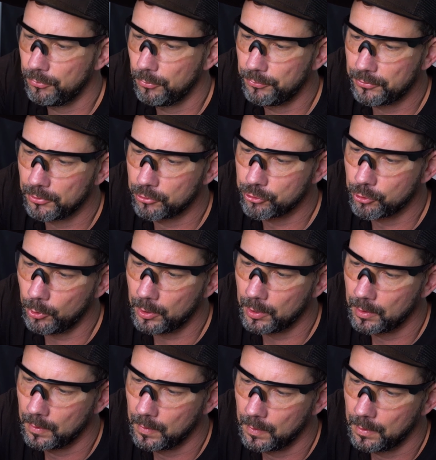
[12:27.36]
all,
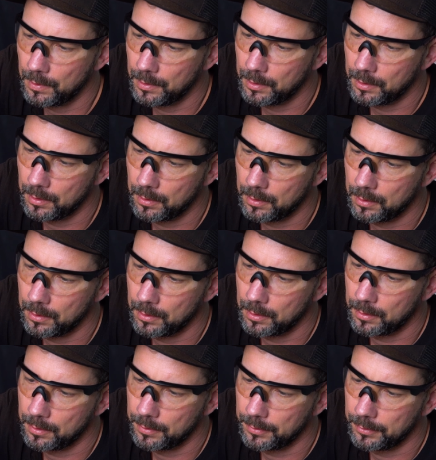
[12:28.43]
yeah,